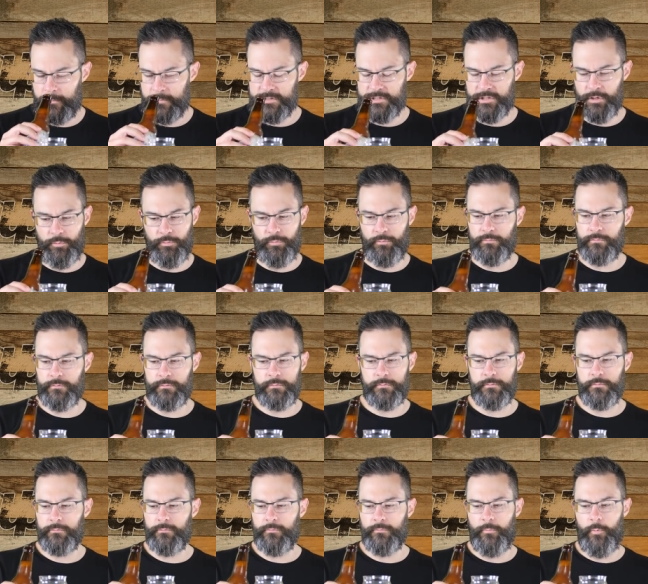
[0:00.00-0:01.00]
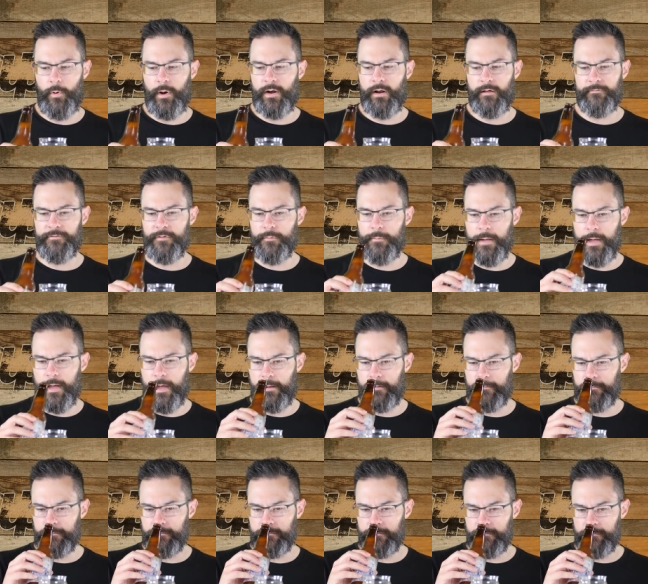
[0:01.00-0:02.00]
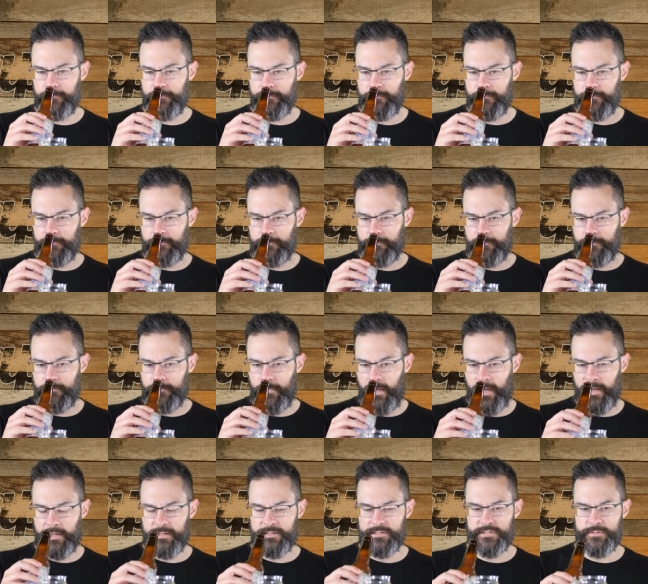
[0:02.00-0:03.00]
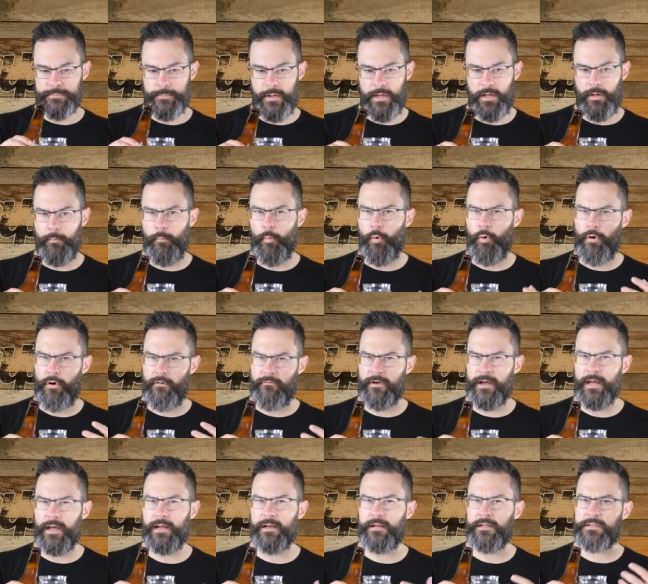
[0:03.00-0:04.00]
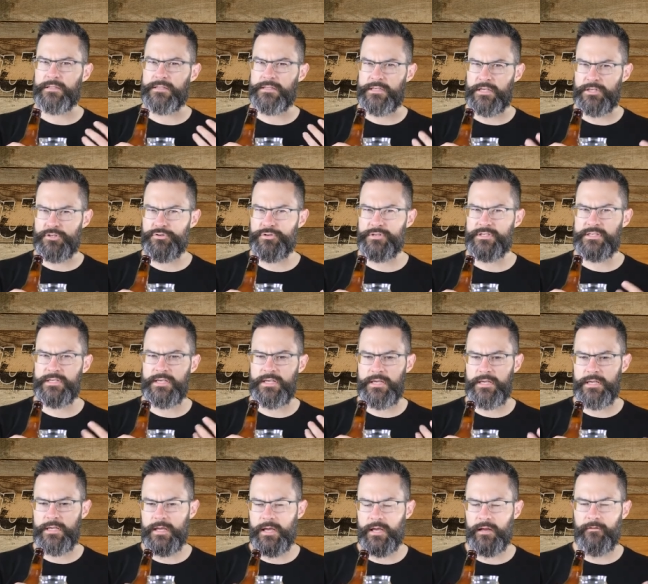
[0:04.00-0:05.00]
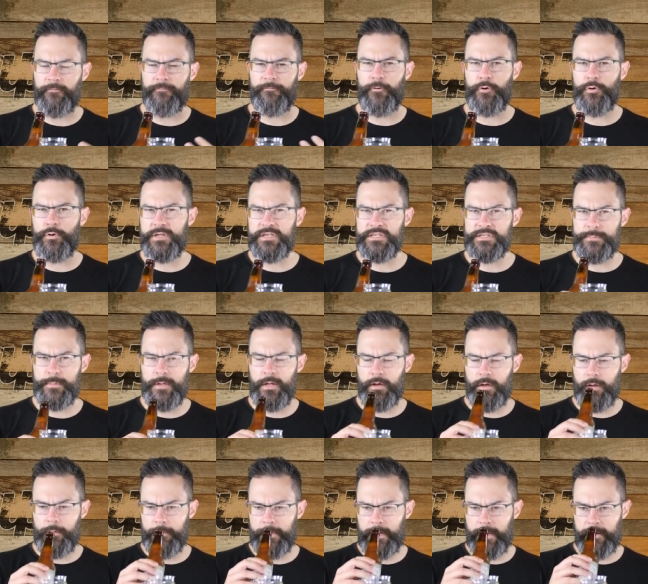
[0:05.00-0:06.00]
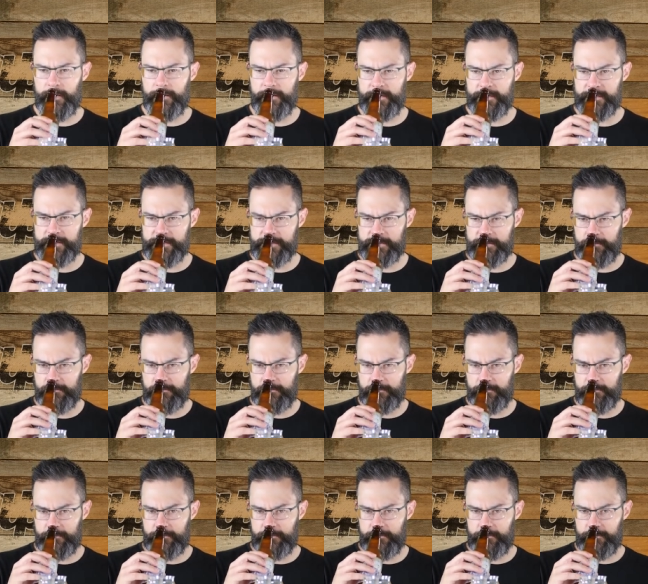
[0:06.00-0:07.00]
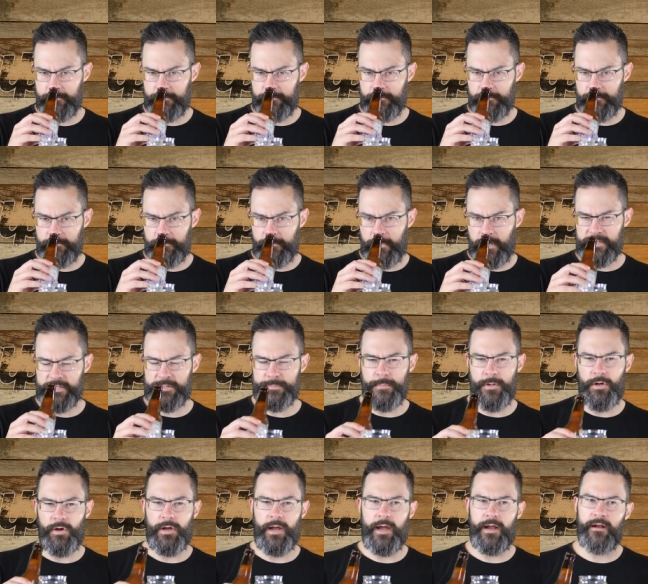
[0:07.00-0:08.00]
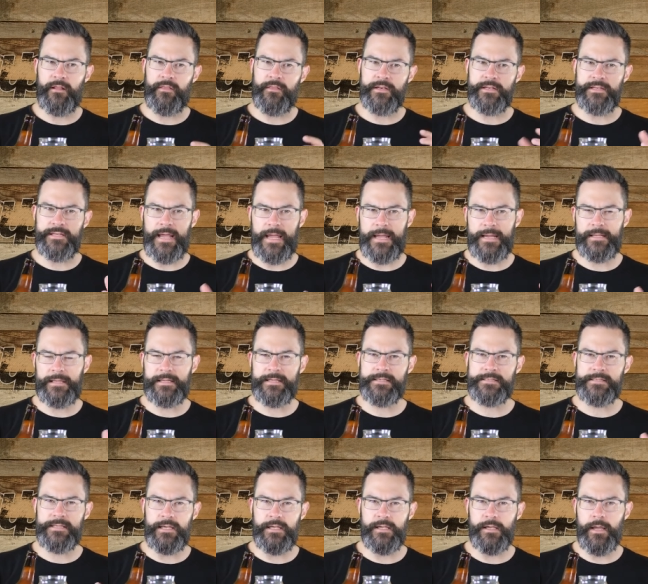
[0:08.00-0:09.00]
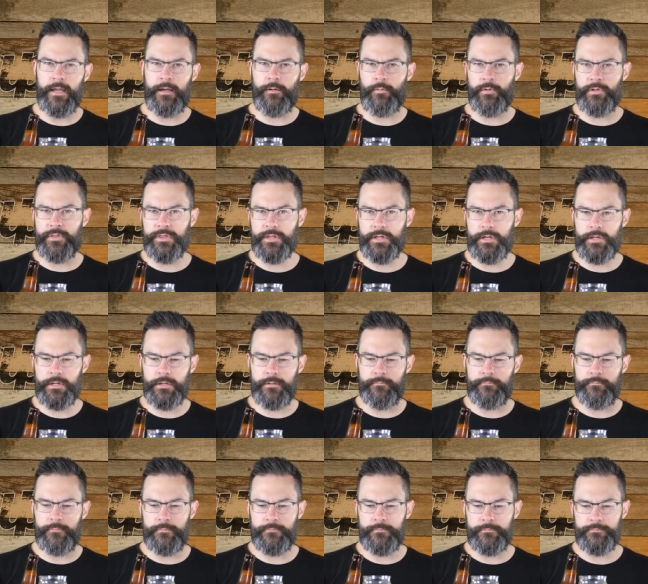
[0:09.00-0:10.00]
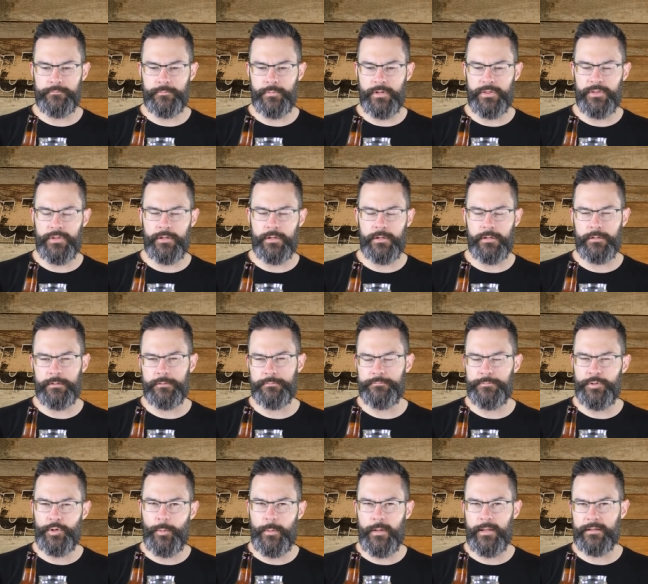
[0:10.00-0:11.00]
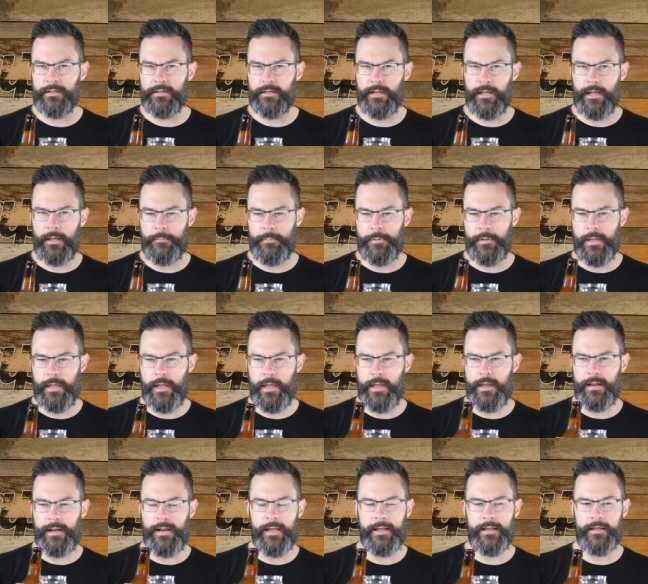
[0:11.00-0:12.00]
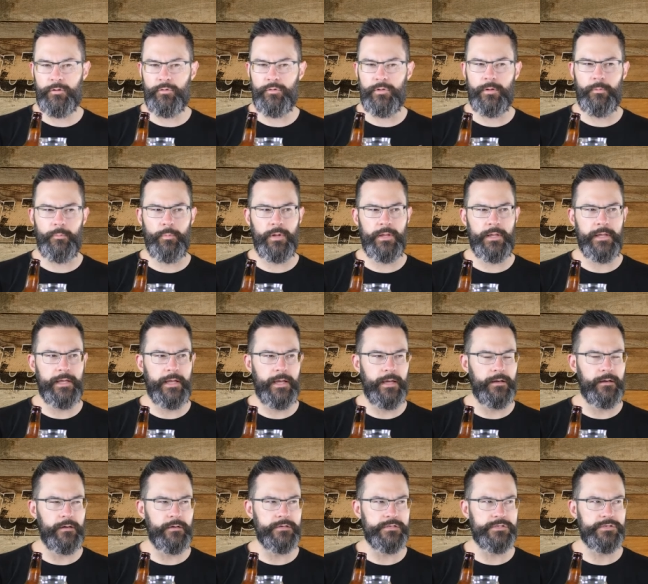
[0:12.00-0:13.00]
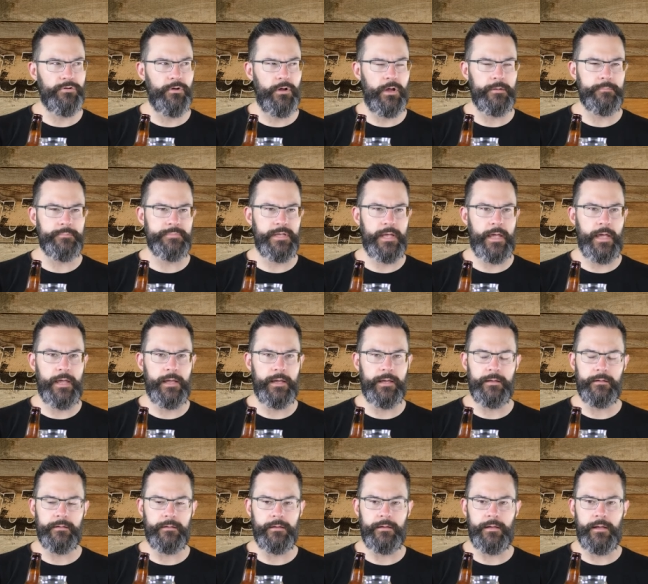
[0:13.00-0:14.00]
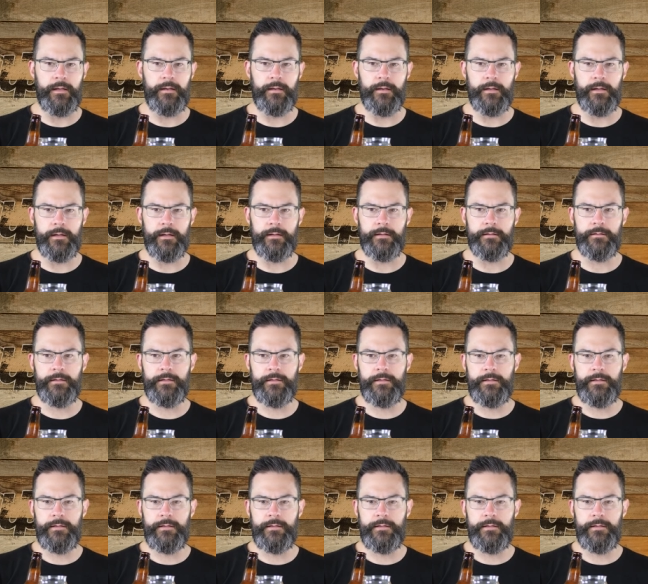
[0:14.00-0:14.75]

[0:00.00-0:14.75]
So right off the bat, I can smell more of a kind of citrusy, kind of fruity smell coming out of this. I smell kind of the dankness that you get with a with a New England I P A, and I can only really kind of describe dank, and and uh,